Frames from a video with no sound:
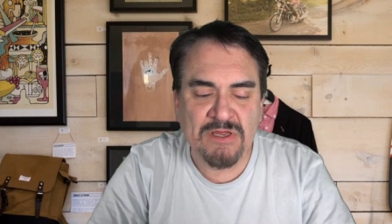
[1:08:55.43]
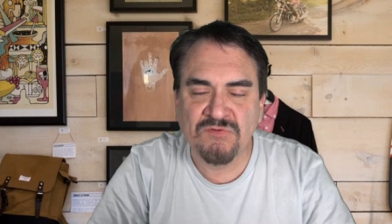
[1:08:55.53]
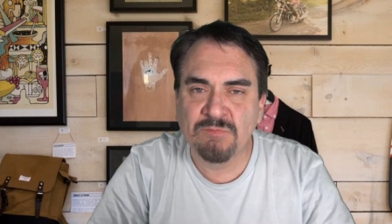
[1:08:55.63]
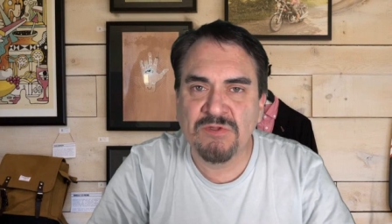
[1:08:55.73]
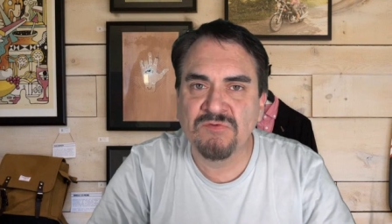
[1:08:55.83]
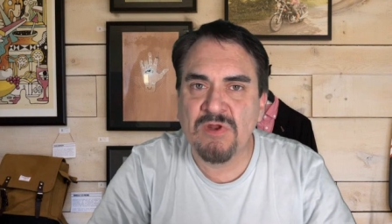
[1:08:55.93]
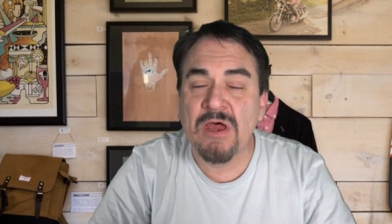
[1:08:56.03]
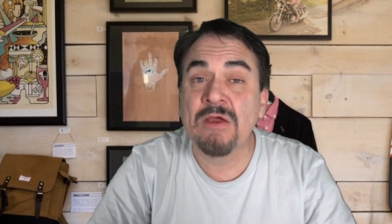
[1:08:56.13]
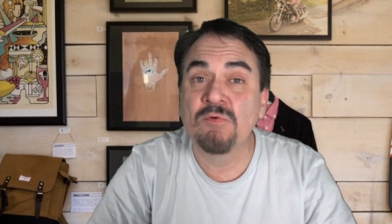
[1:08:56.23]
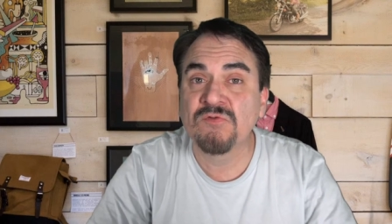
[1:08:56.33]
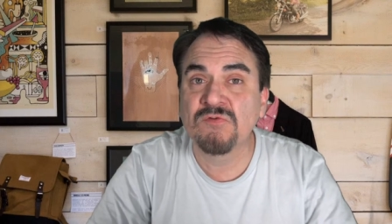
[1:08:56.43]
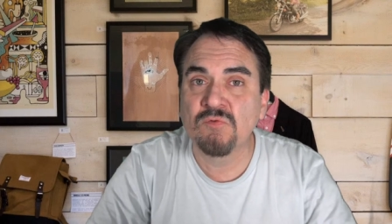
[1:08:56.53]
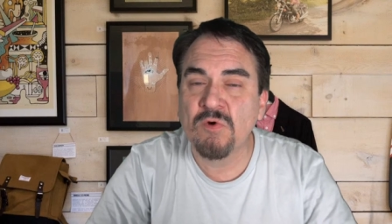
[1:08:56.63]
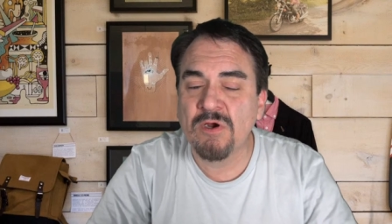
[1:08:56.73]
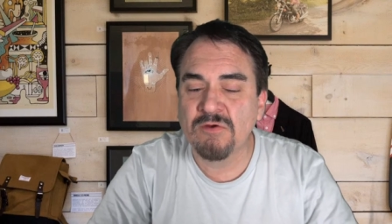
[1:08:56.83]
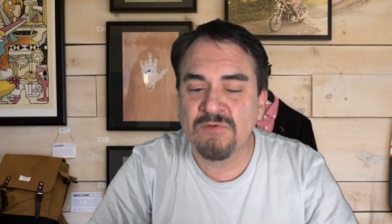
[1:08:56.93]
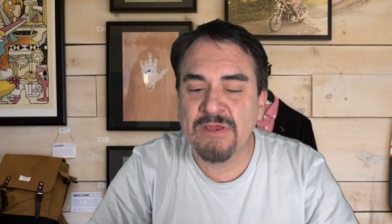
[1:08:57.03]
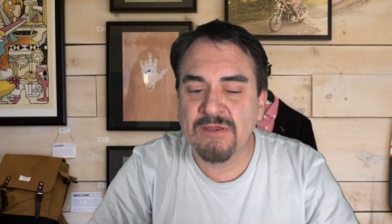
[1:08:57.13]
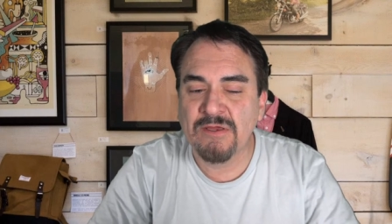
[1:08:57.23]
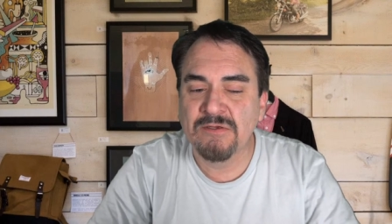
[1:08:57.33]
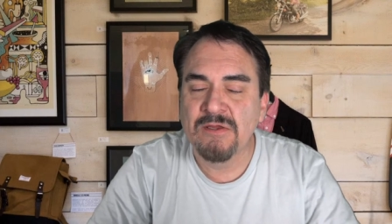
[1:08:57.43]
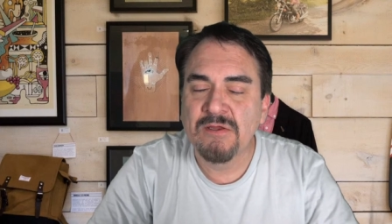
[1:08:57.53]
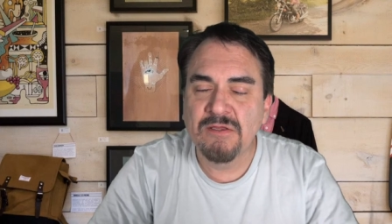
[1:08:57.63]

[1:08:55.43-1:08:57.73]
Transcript: out some things that I wasn't aware of, like on